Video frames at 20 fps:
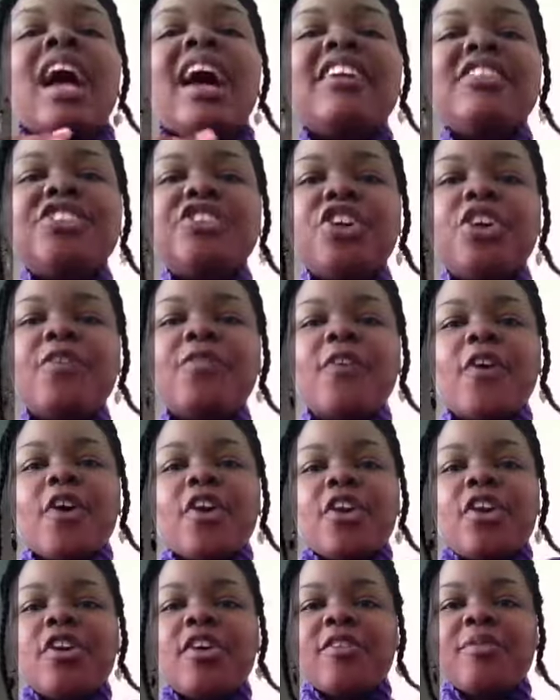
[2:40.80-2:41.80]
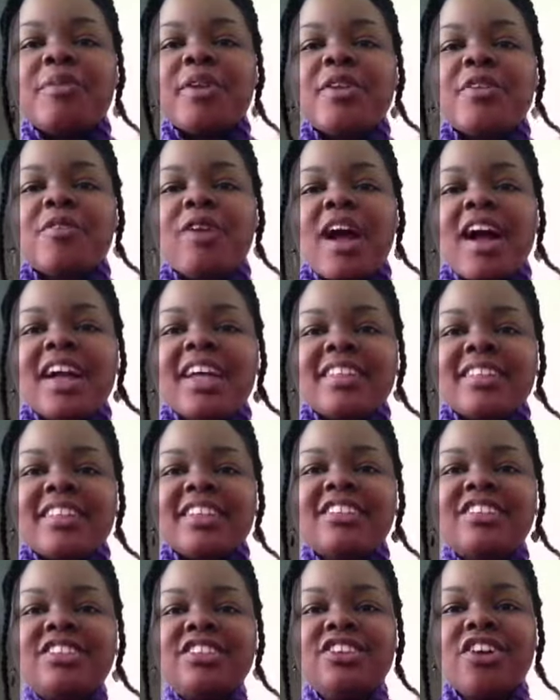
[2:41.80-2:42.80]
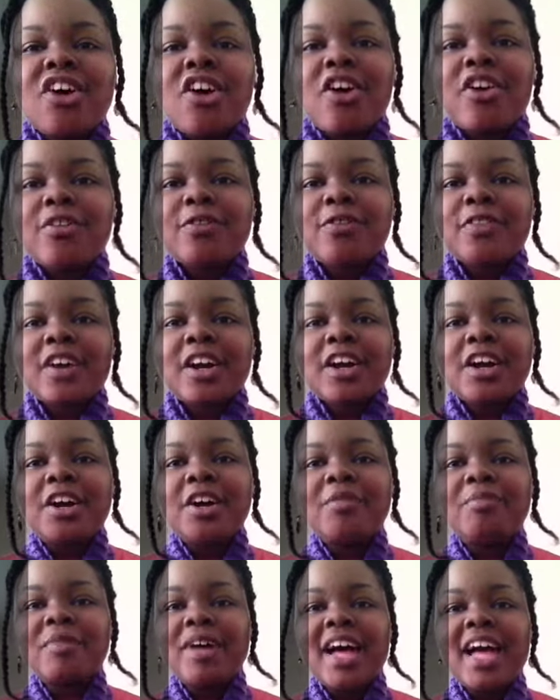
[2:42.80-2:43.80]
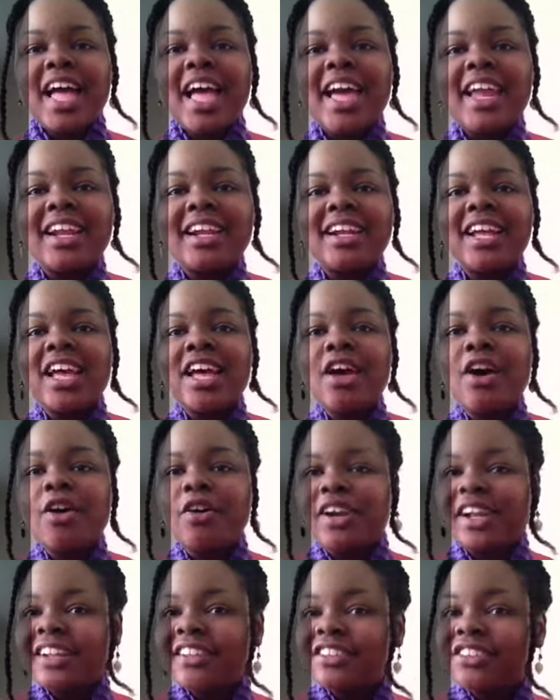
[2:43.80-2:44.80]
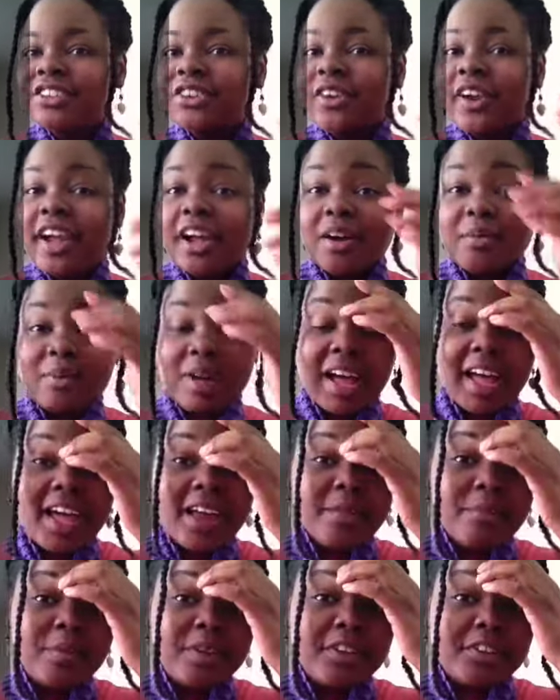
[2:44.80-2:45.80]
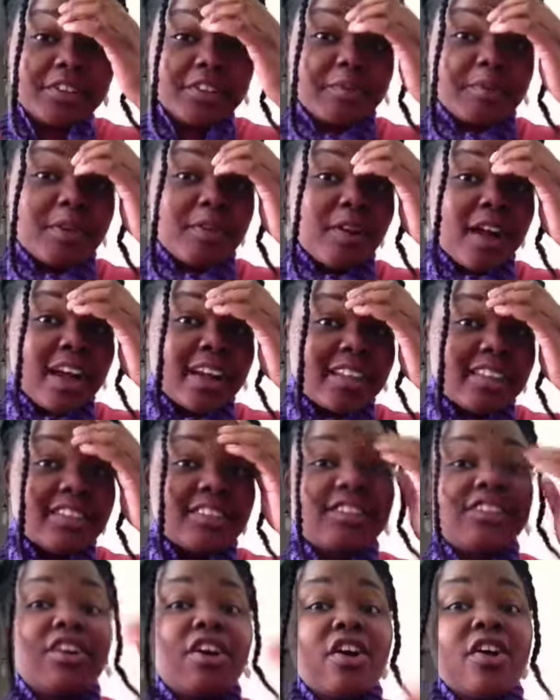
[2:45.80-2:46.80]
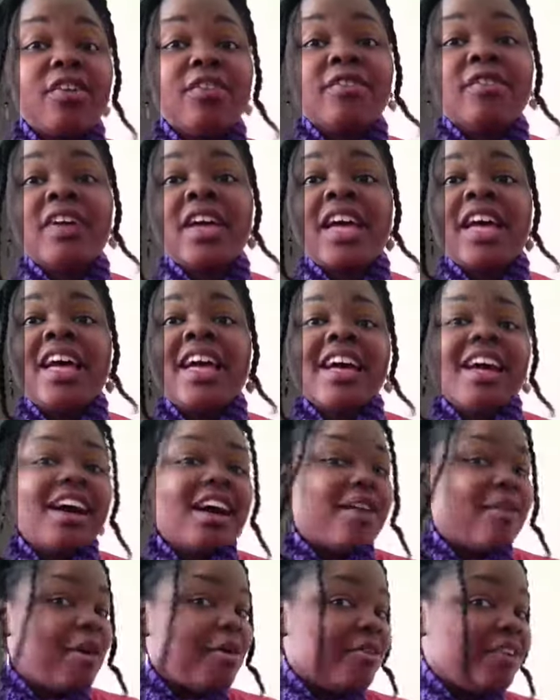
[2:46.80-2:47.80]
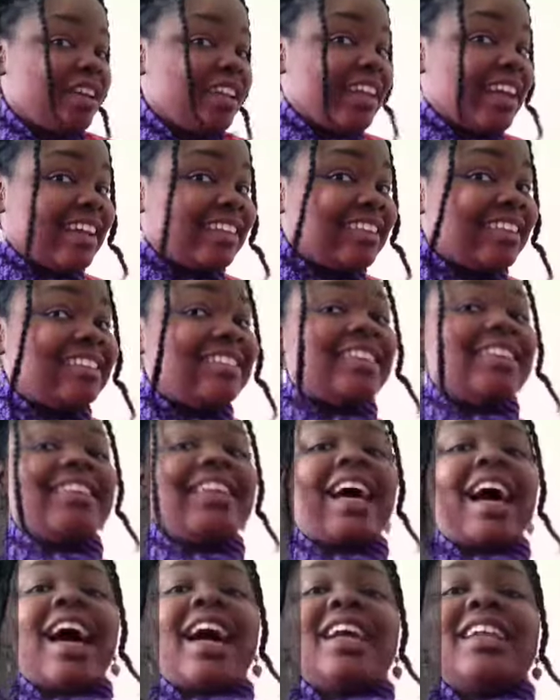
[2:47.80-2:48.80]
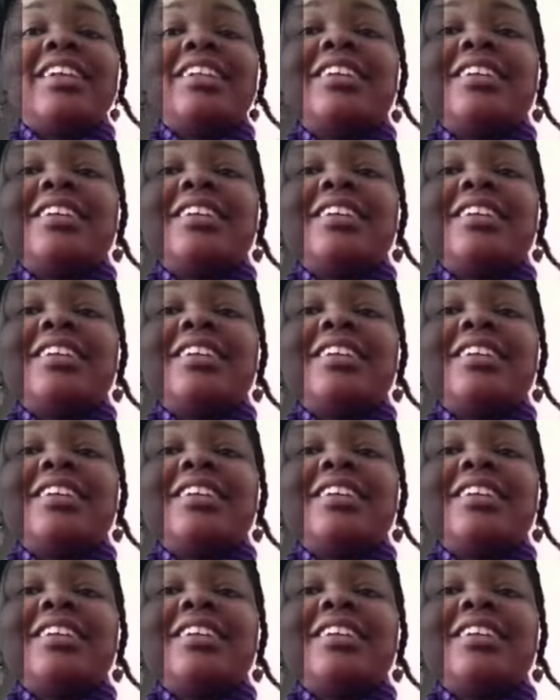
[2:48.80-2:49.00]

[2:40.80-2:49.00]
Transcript: show a photo of me rocking this scarf. On Instagram, I had a picture of me rocking this scarf. I really like this a lot.